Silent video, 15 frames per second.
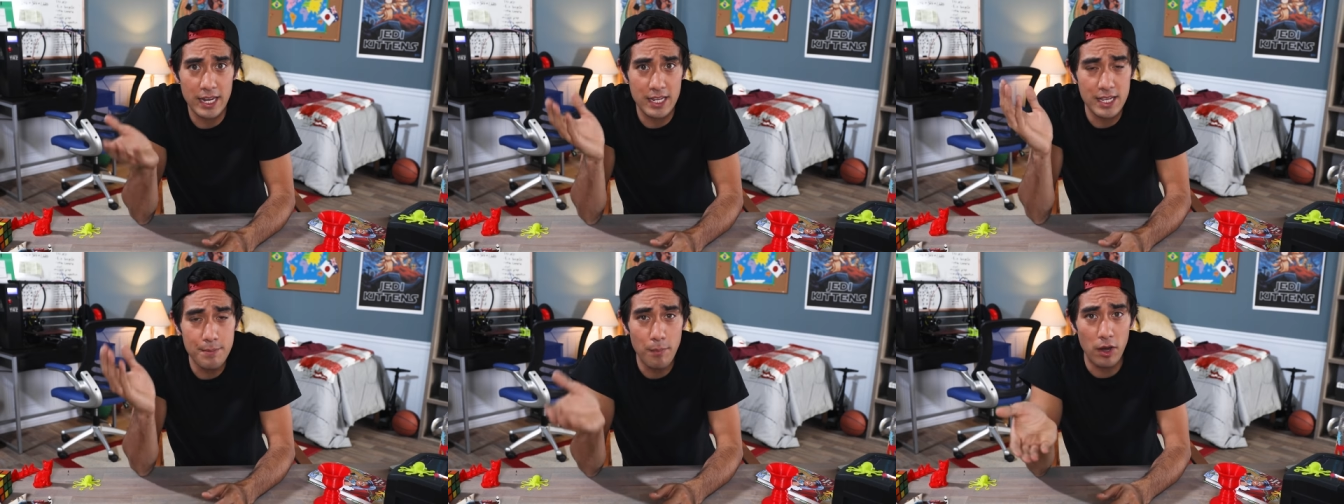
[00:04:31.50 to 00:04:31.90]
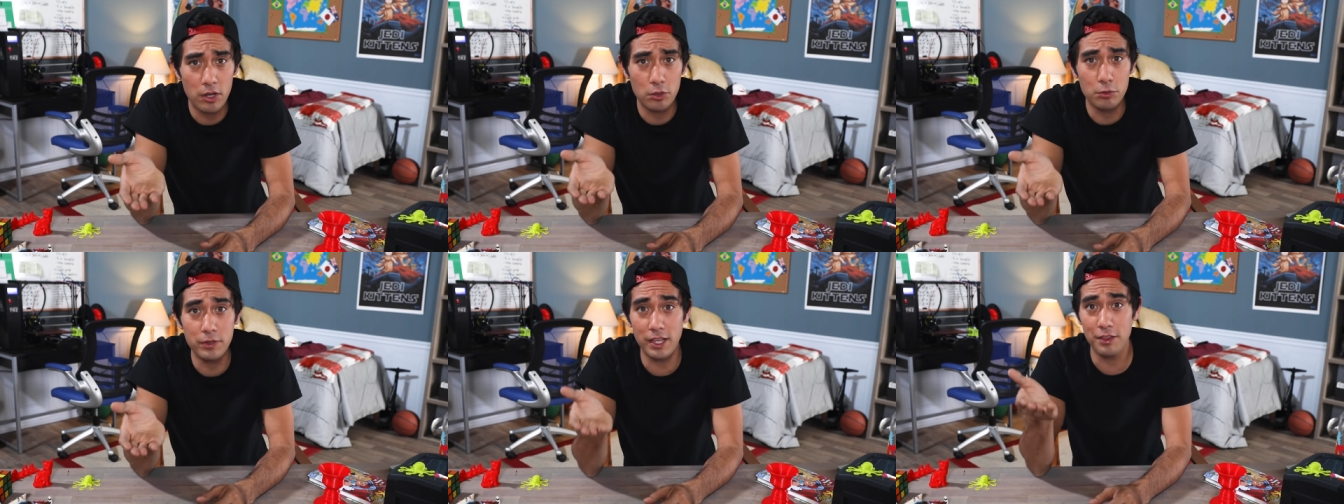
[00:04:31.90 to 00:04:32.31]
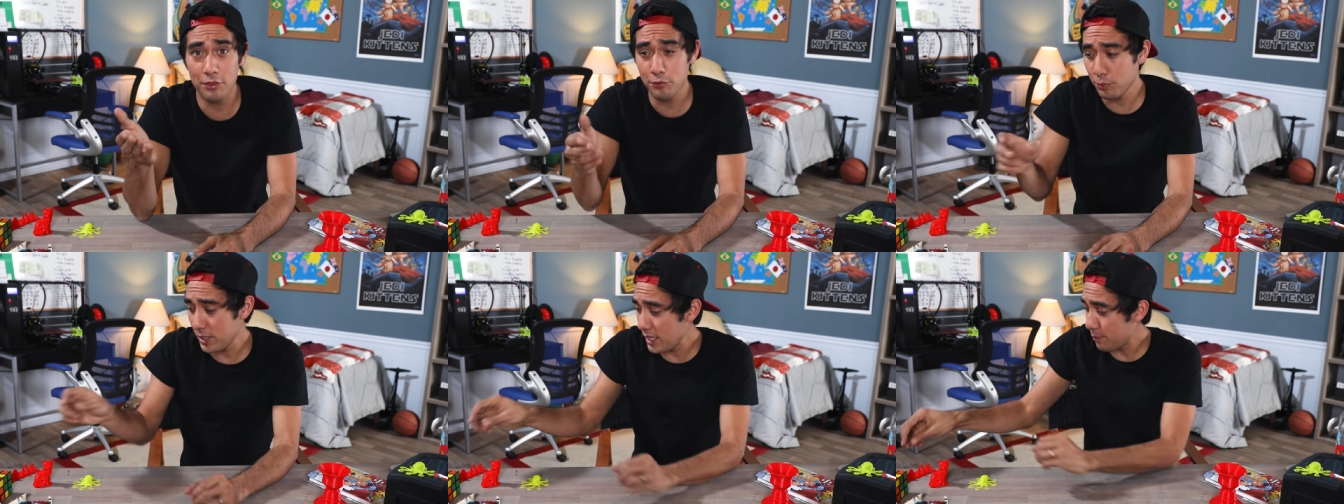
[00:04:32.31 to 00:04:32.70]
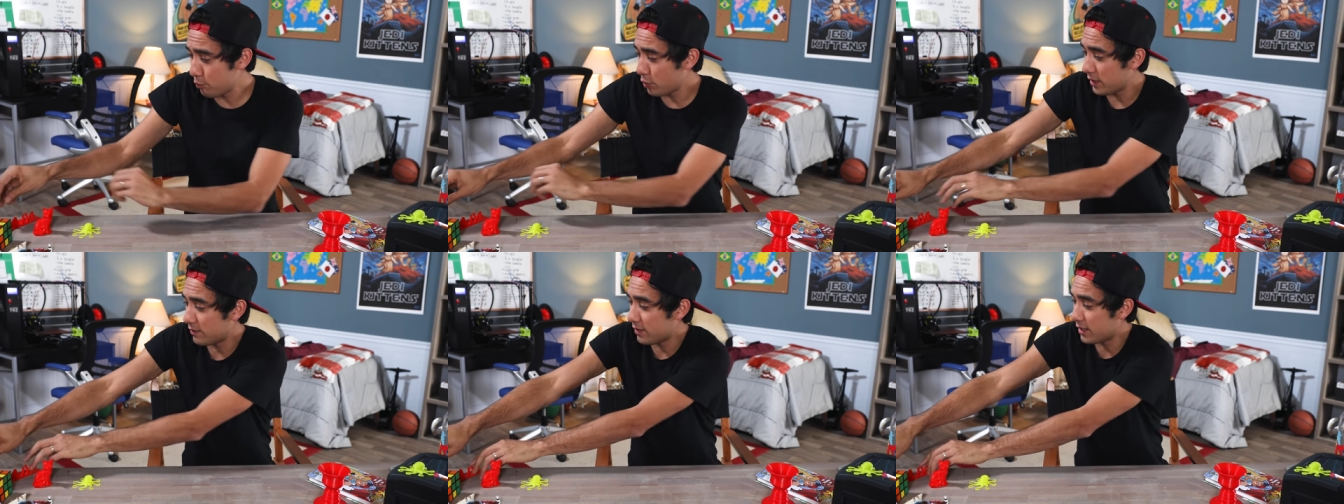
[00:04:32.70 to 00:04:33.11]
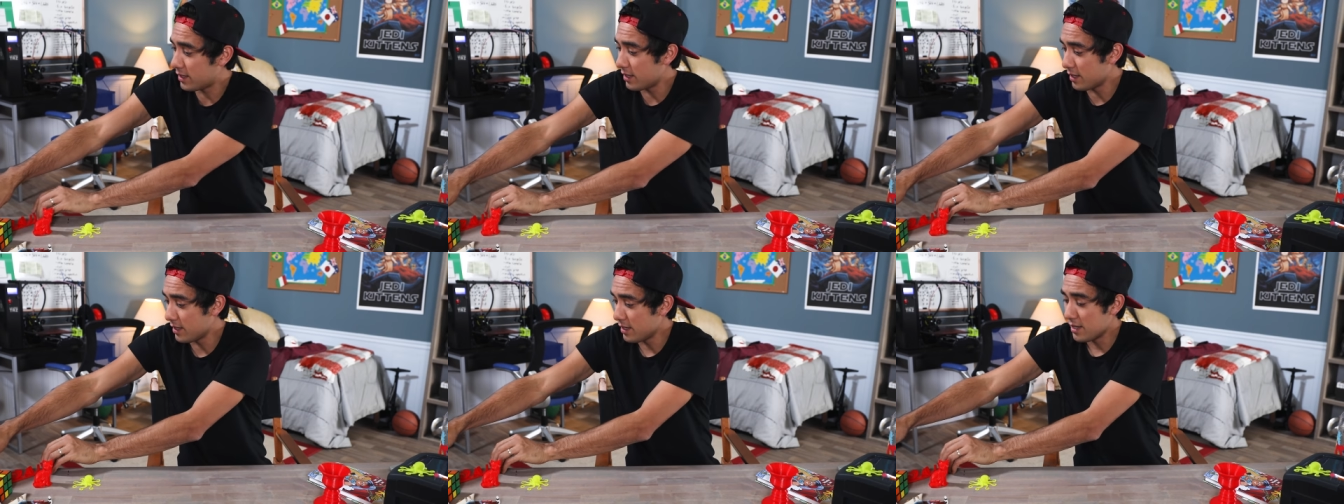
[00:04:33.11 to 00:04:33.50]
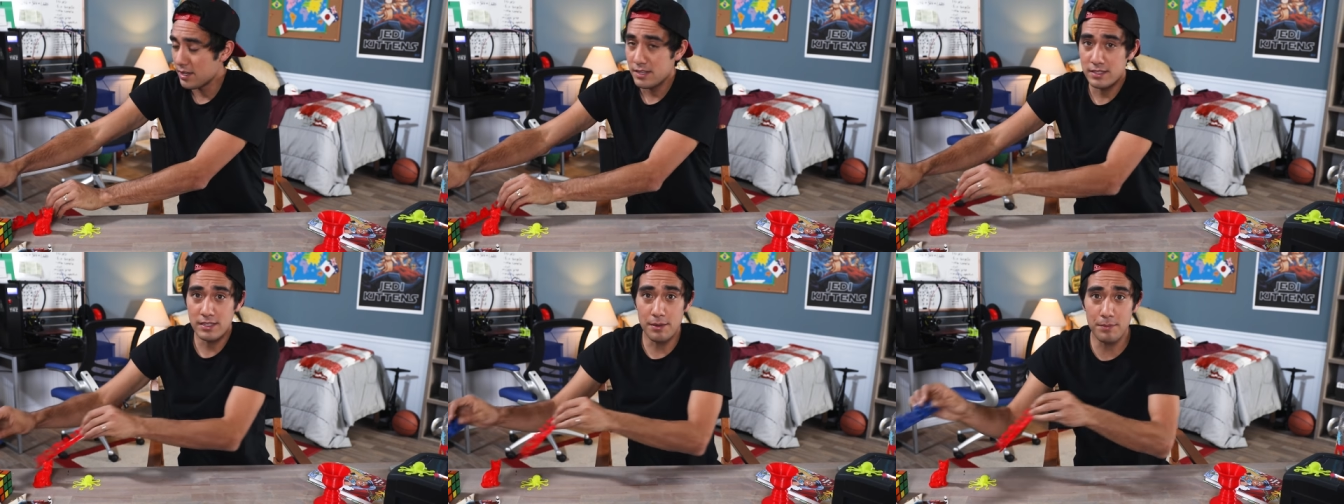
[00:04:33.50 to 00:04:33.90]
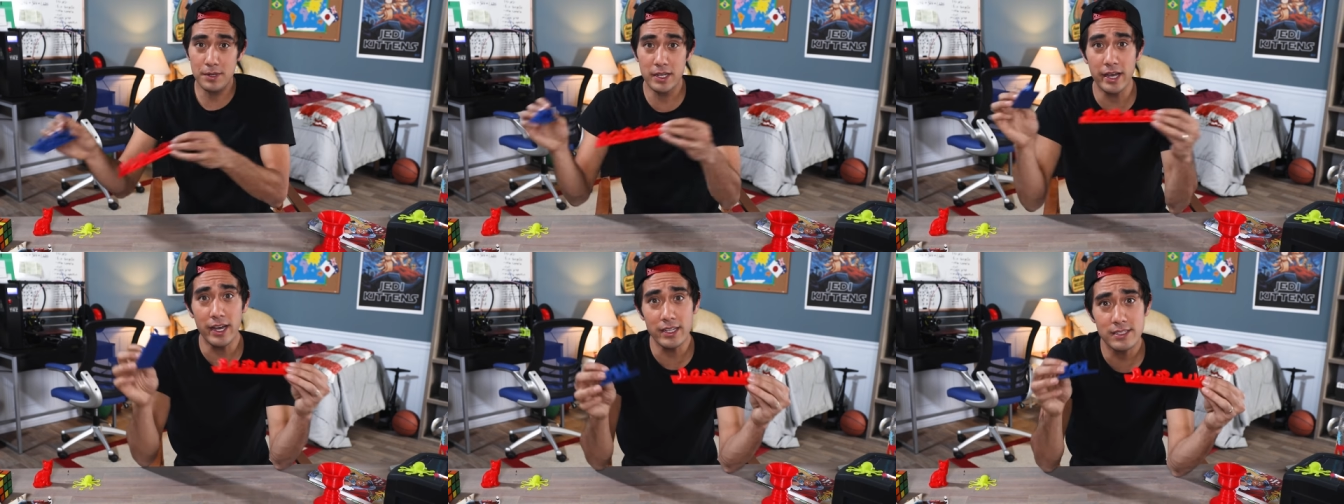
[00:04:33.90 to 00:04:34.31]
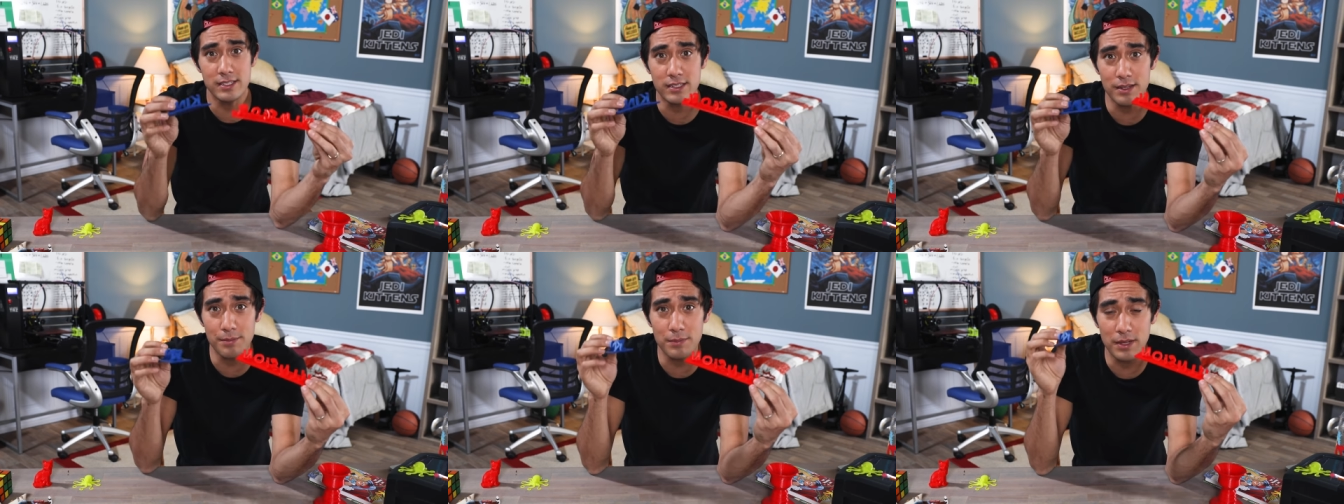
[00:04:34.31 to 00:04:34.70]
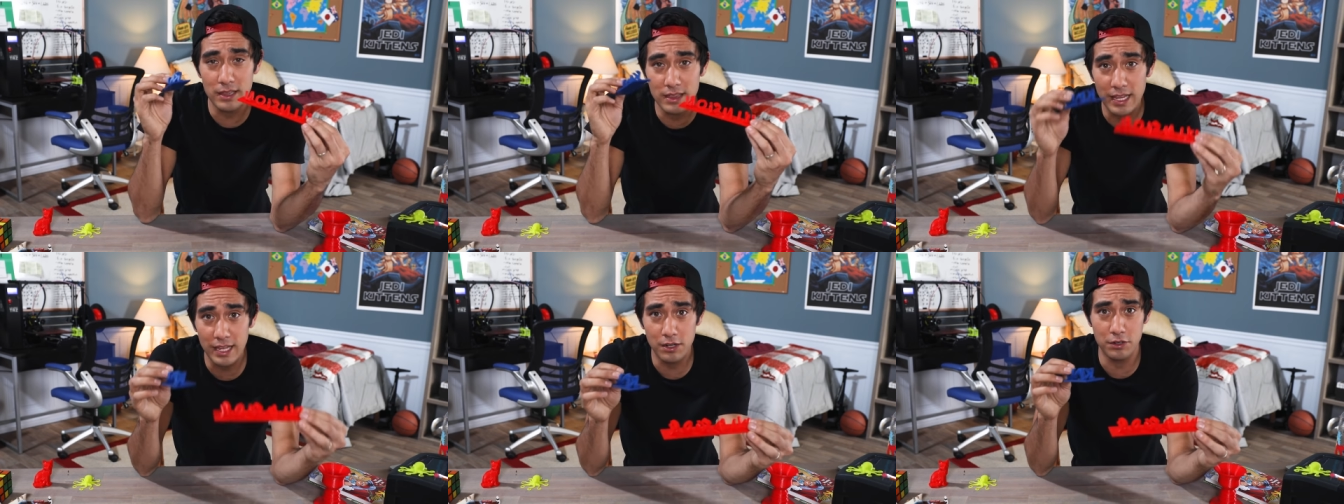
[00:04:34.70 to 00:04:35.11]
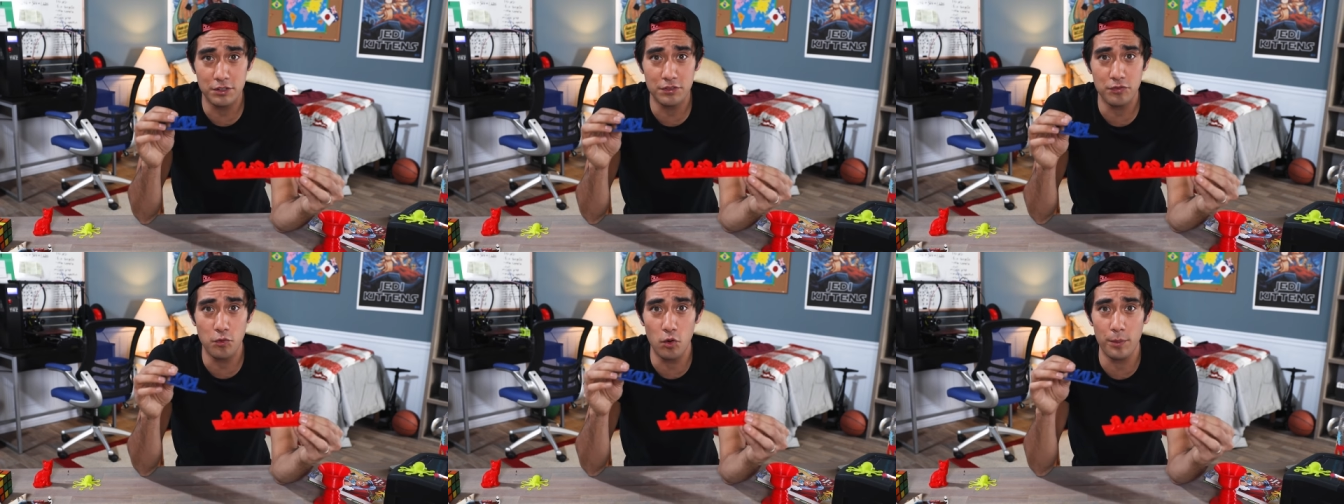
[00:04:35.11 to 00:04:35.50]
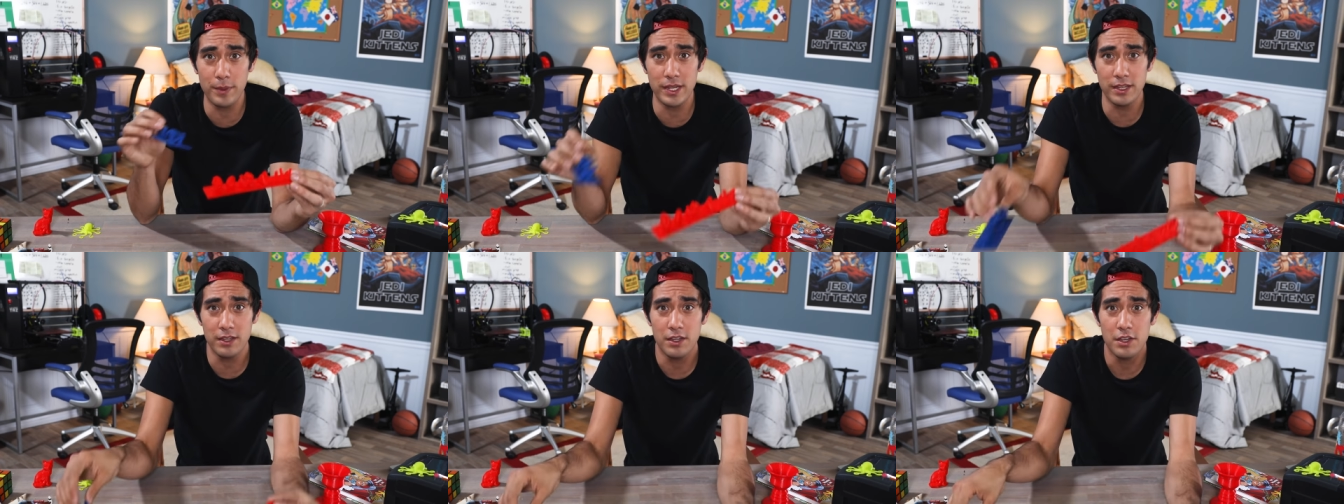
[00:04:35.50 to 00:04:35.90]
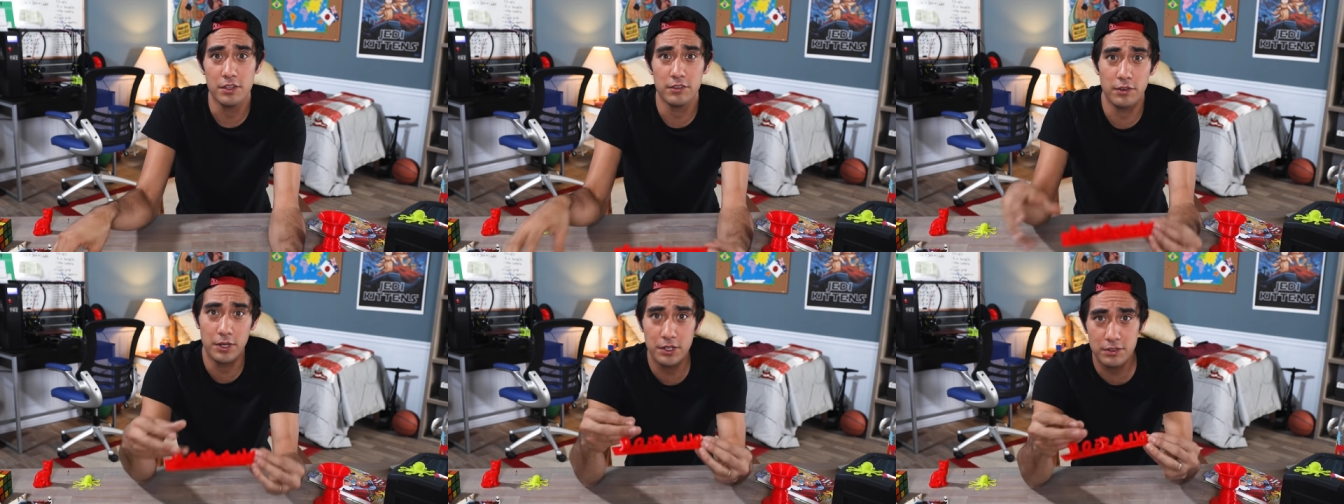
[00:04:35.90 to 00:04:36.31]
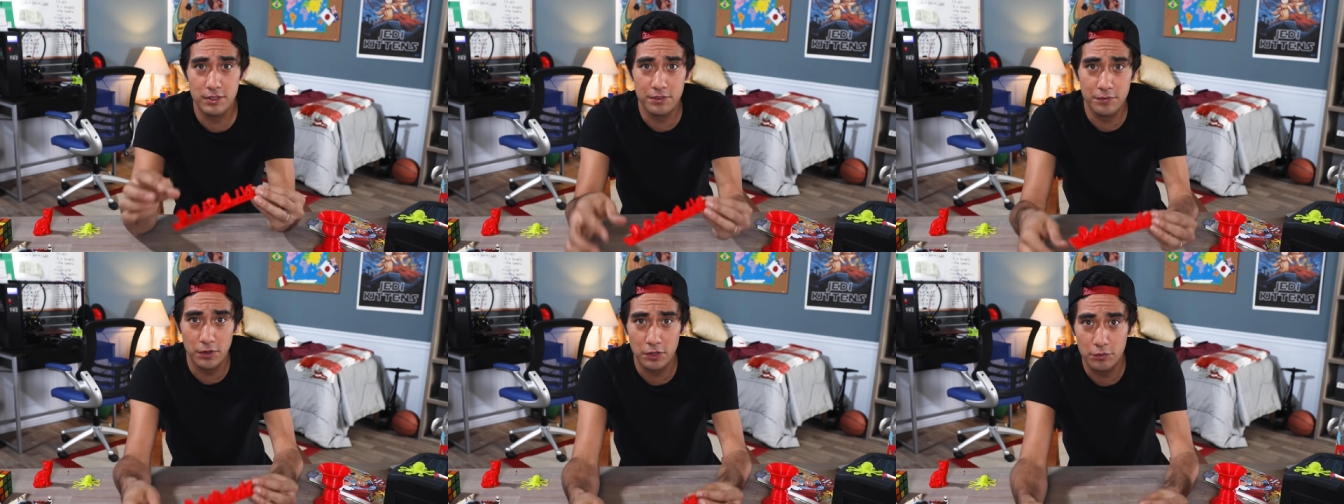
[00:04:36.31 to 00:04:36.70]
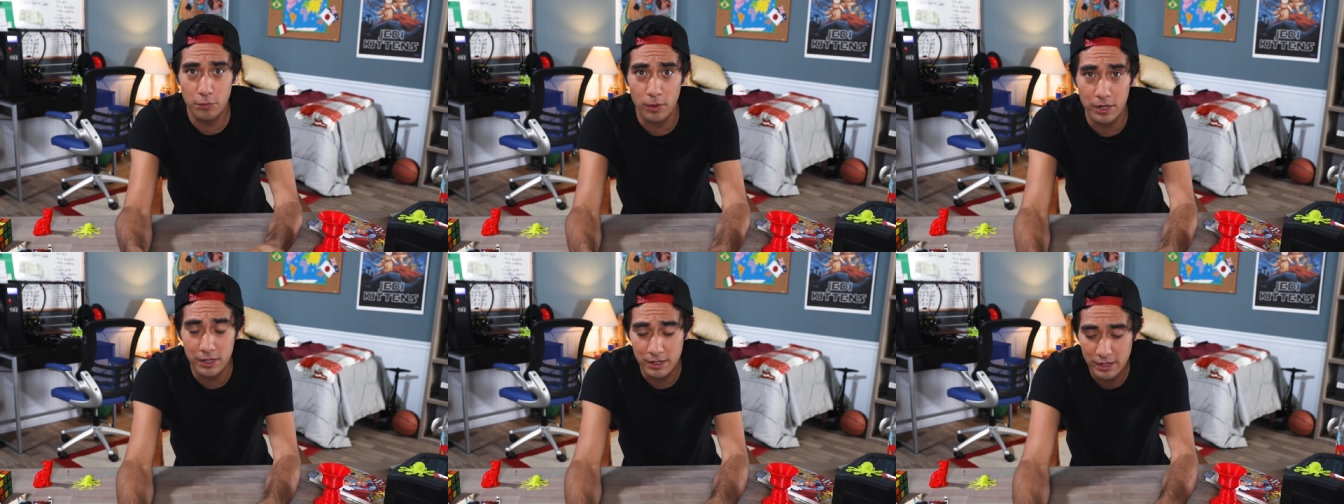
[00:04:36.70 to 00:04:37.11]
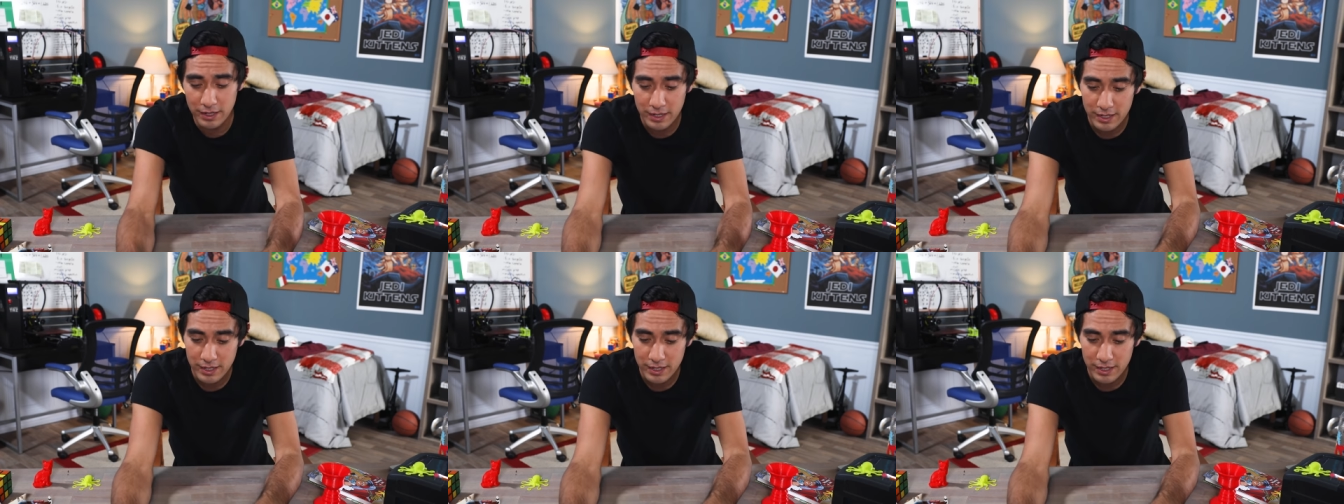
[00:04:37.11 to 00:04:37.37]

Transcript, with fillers: and he modeled and 3D printed some custom letters for me. So here's this first one. It